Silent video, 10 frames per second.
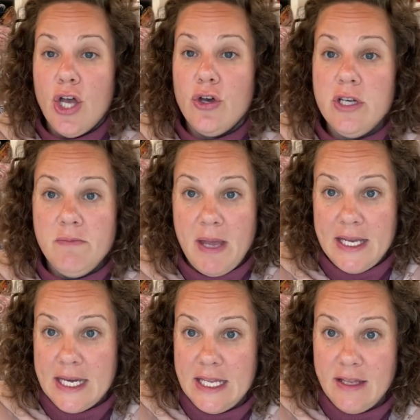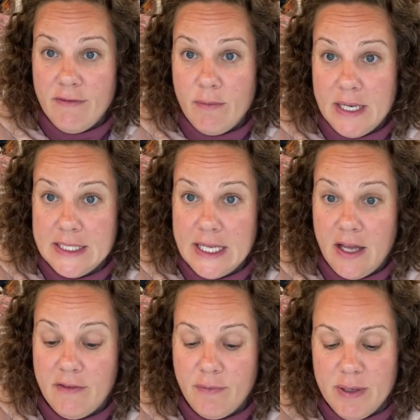couldn't make anything for
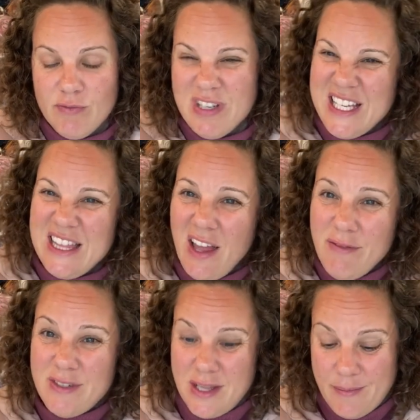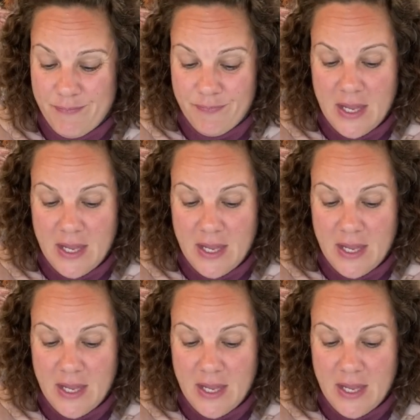myself, but really loved them.